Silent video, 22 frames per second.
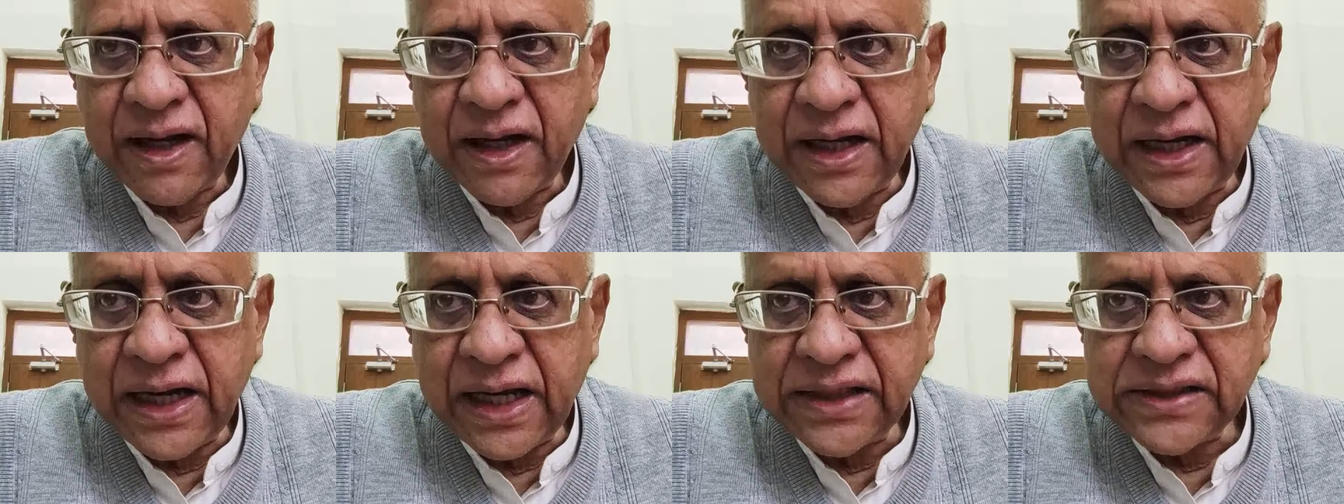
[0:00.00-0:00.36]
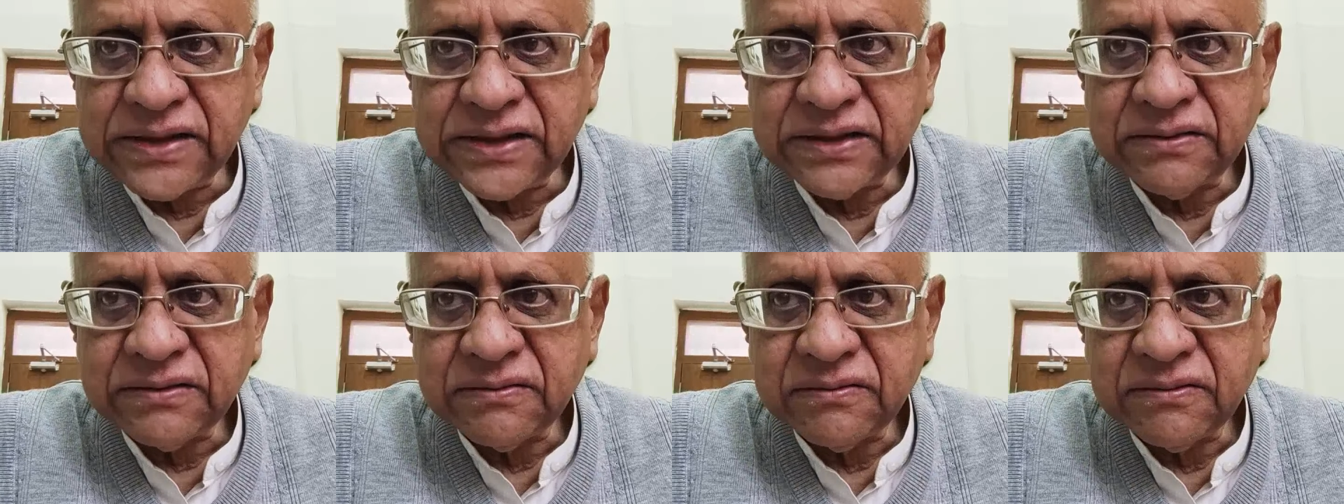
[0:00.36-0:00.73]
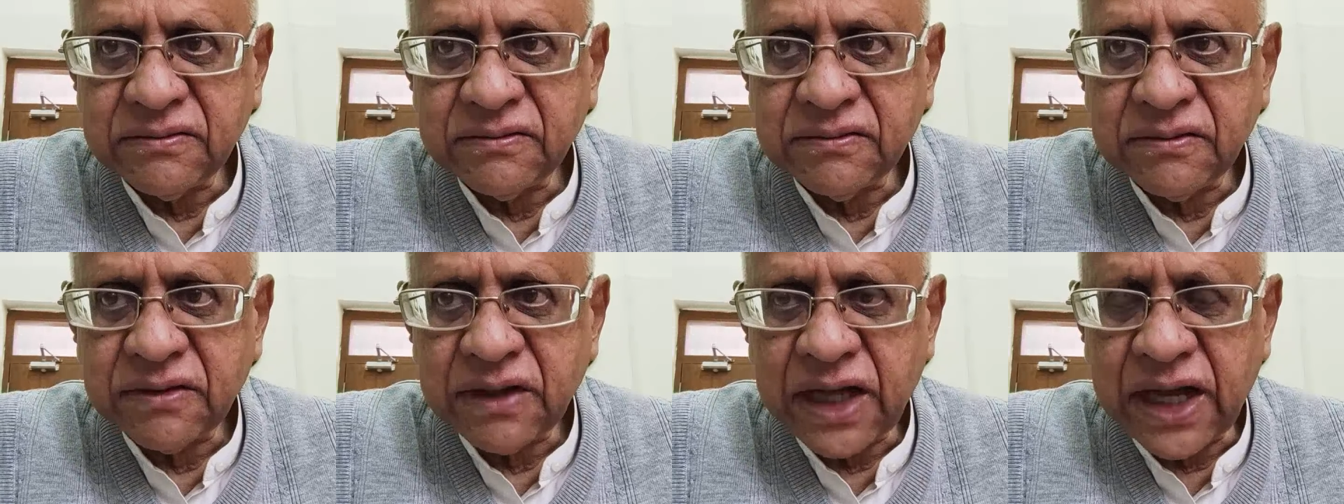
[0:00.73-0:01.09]
does
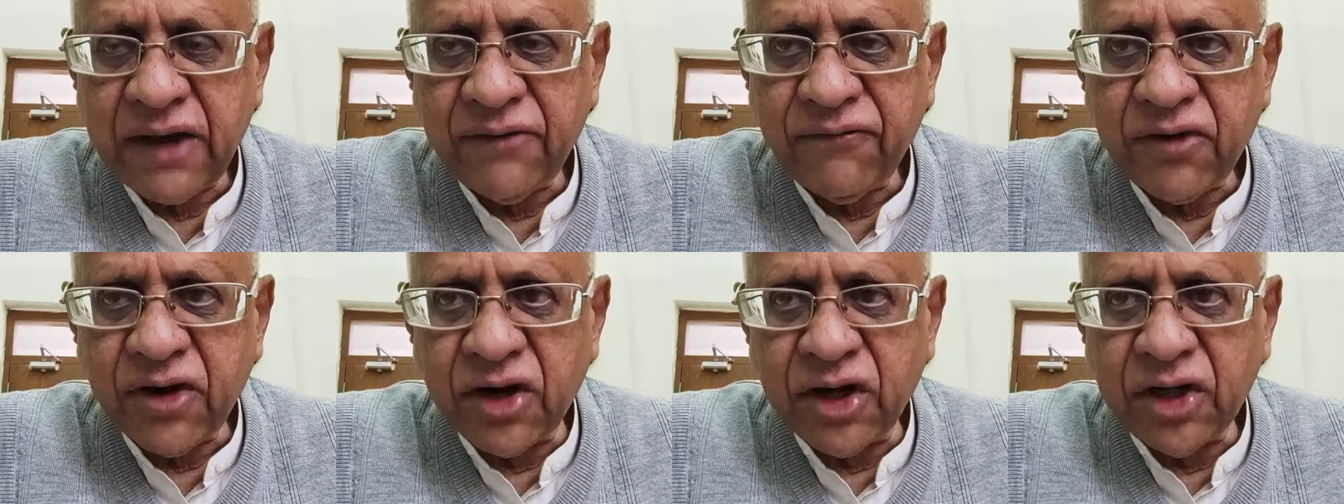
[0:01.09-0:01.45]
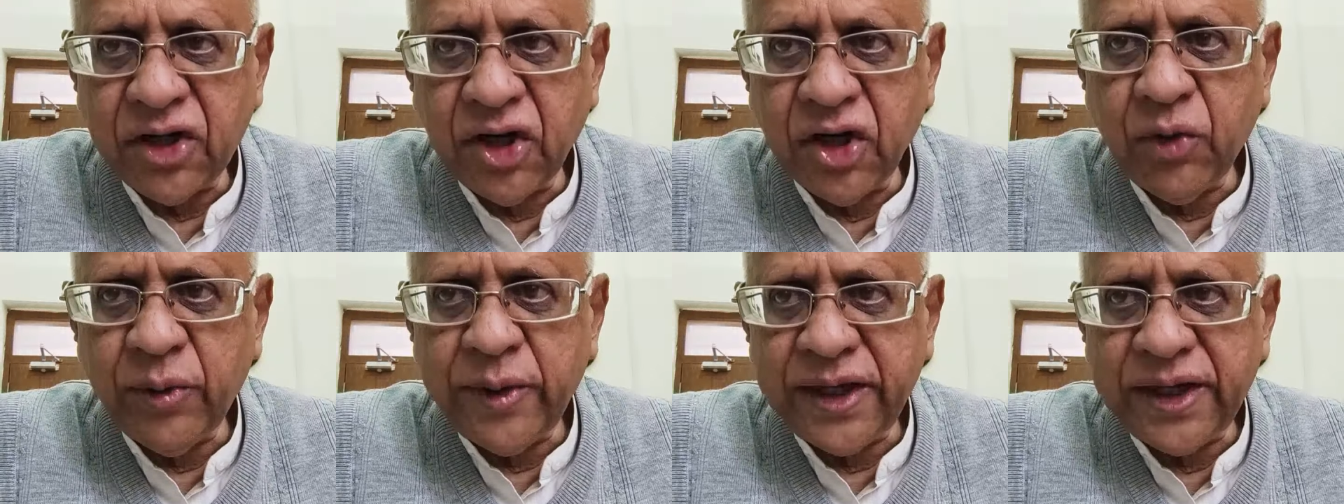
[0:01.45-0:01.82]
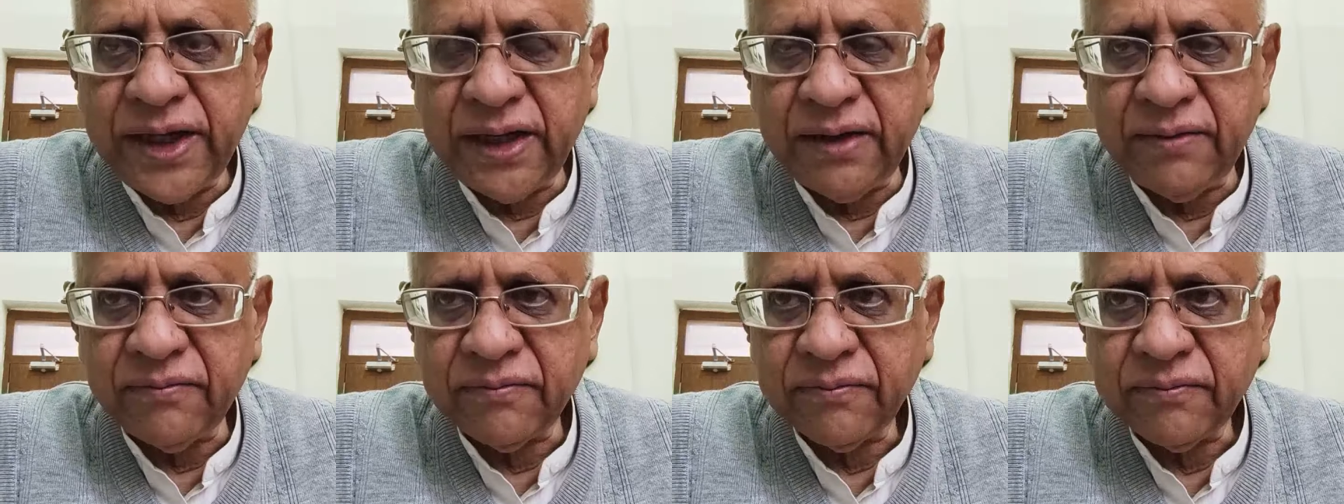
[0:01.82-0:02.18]
have
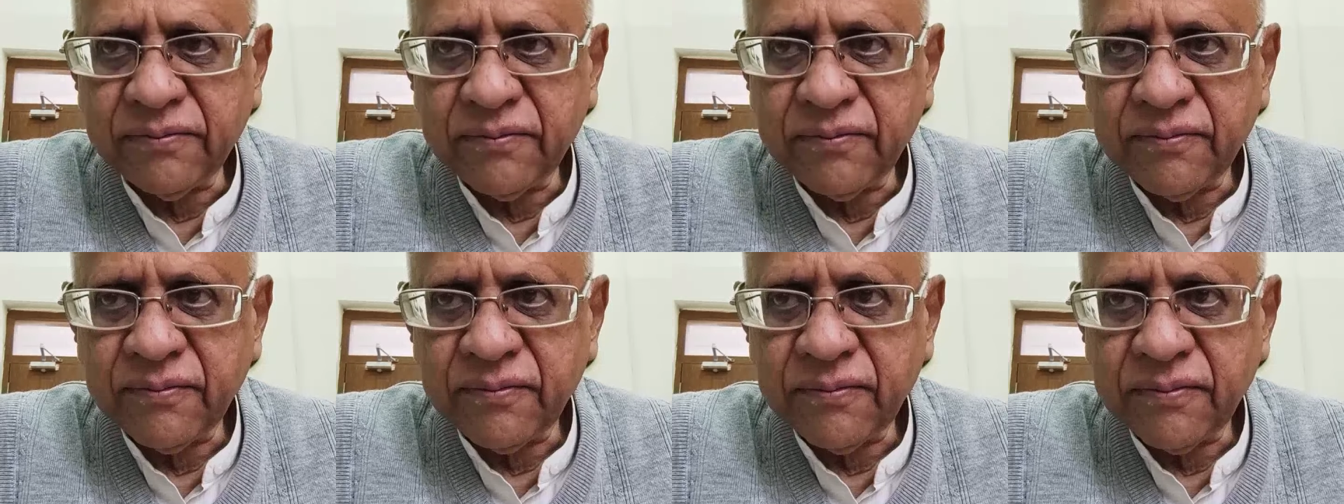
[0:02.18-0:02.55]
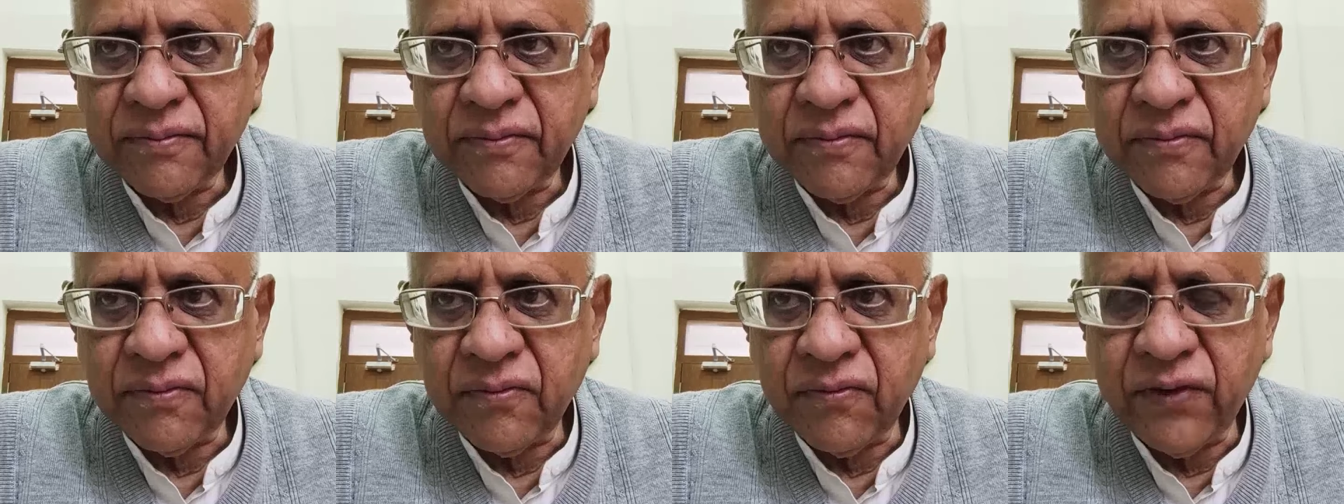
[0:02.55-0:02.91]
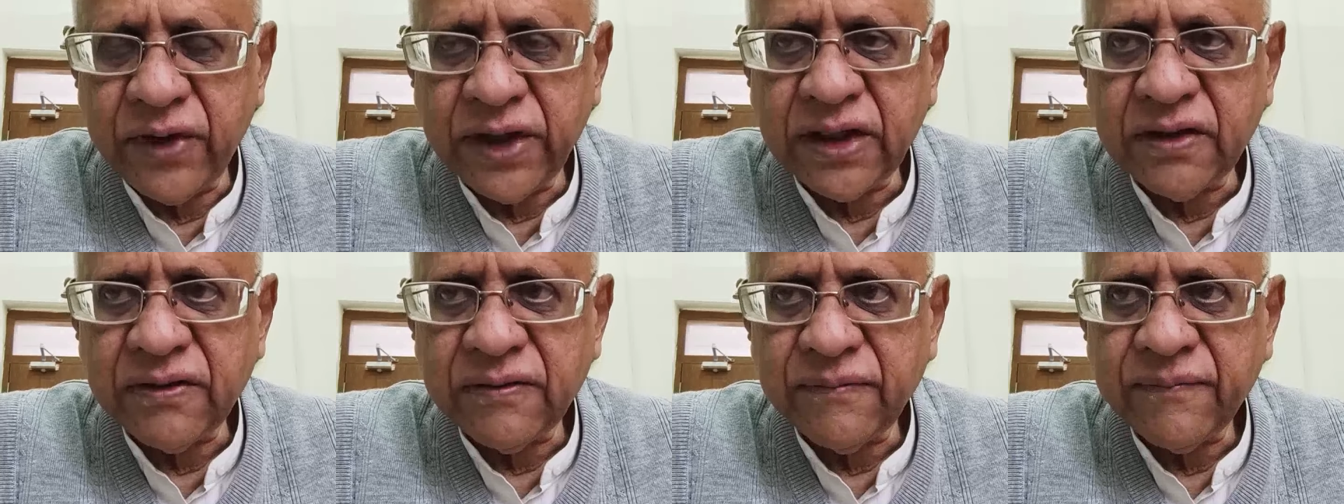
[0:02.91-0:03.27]
contiguity with